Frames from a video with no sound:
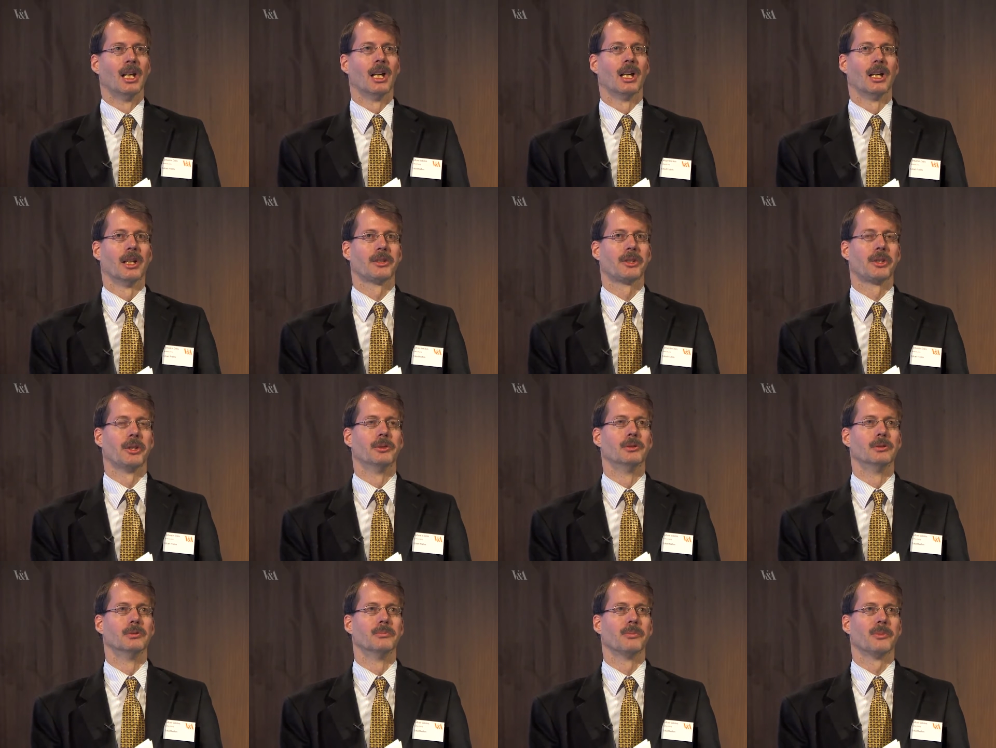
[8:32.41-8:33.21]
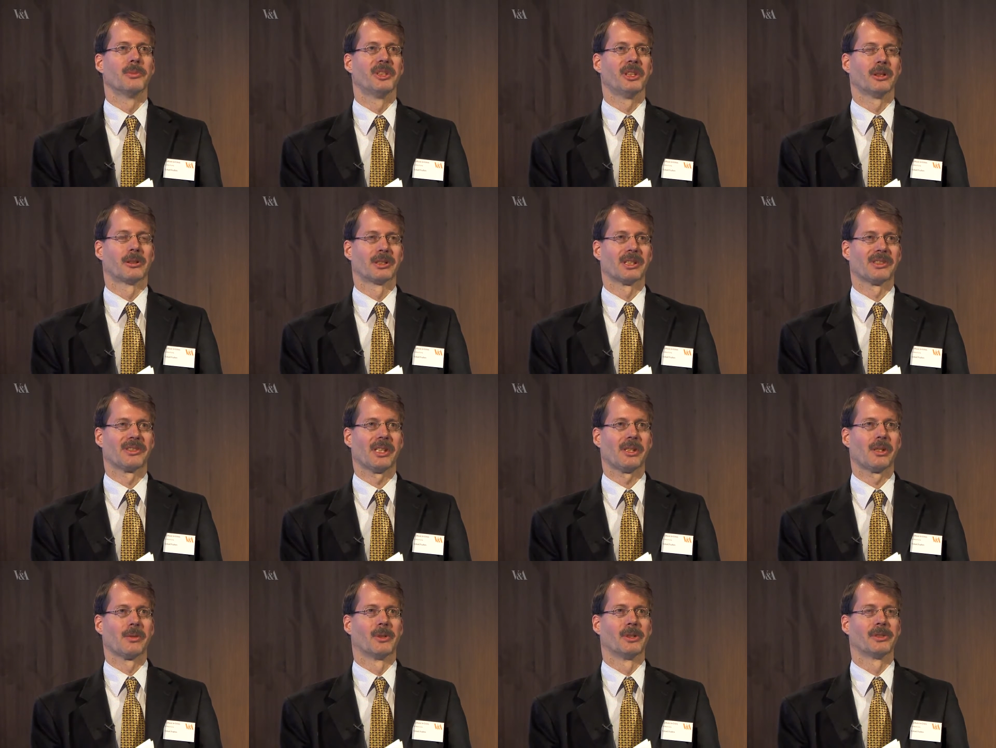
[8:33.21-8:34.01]
uh, to whom the
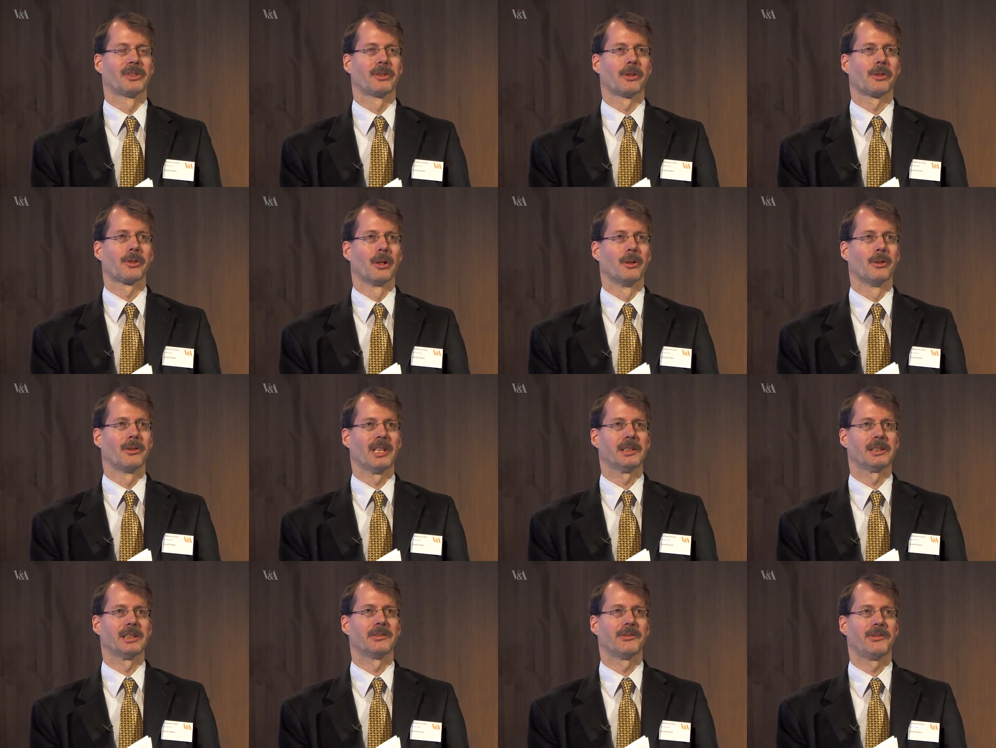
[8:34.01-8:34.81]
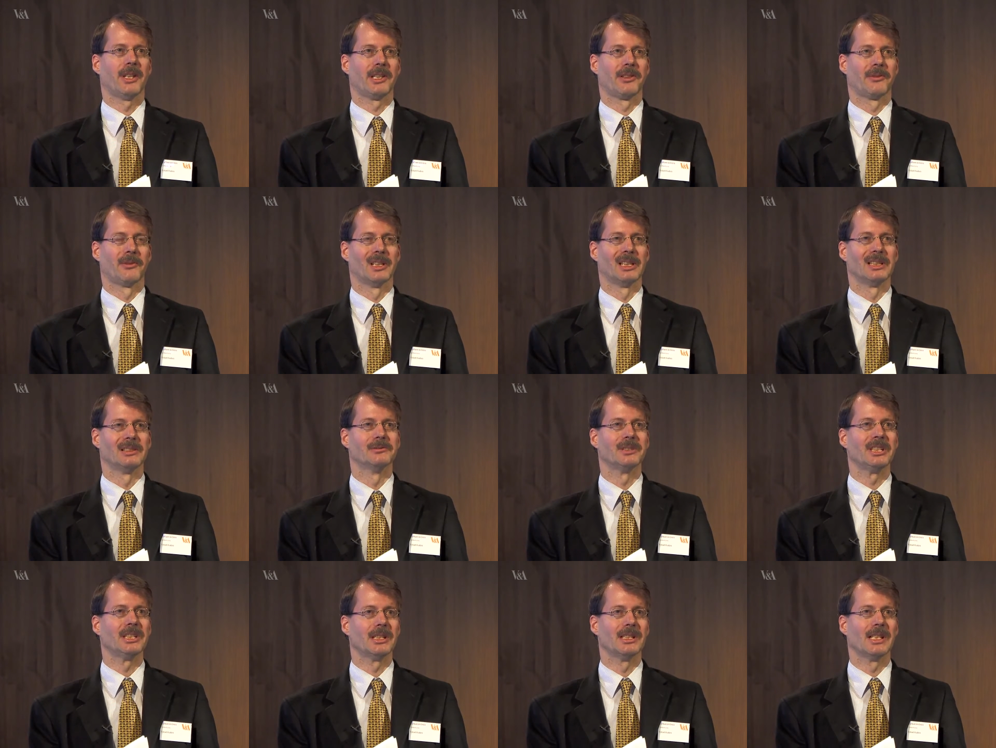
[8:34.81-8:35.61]
organization wants to show that it faithfully
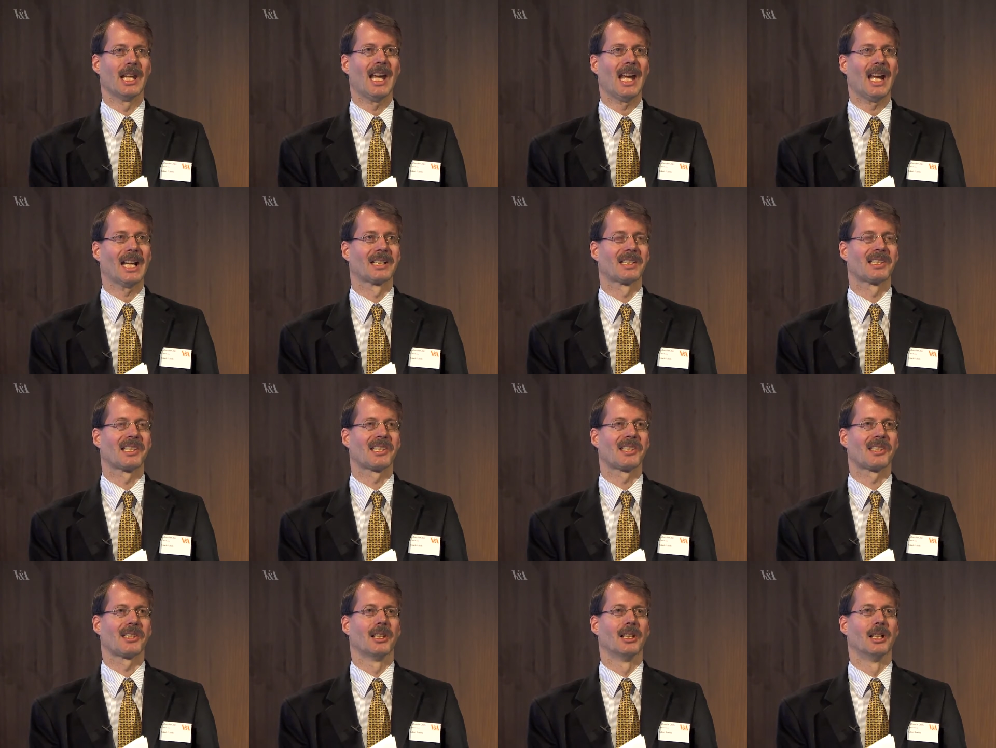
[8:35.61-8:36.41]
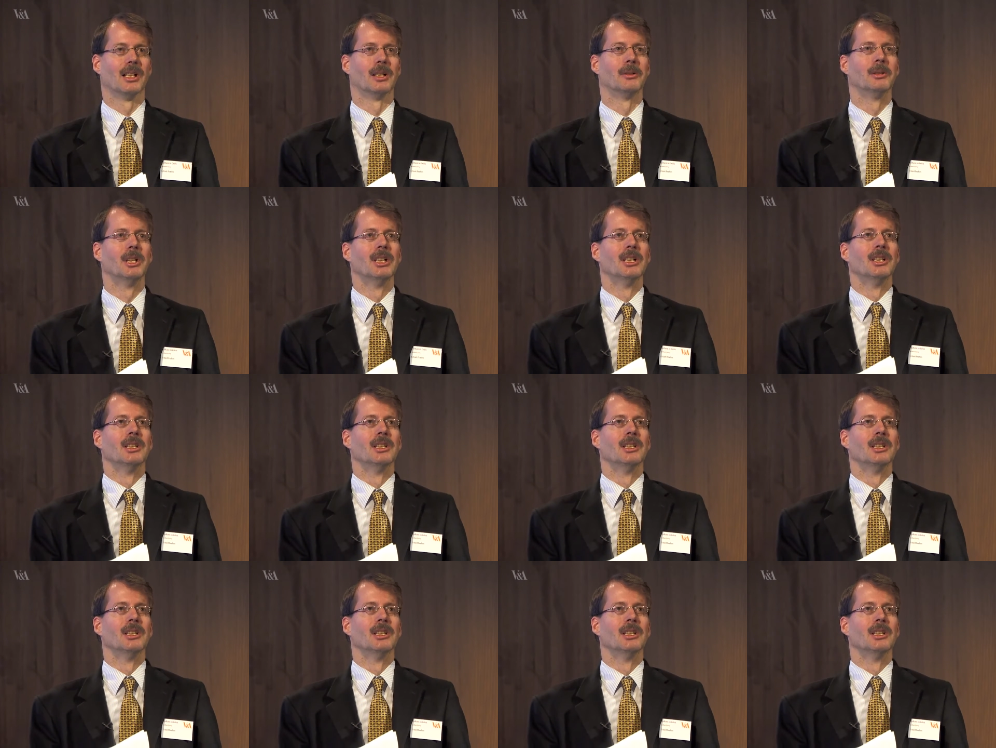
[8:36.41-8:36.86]
reenacts uh,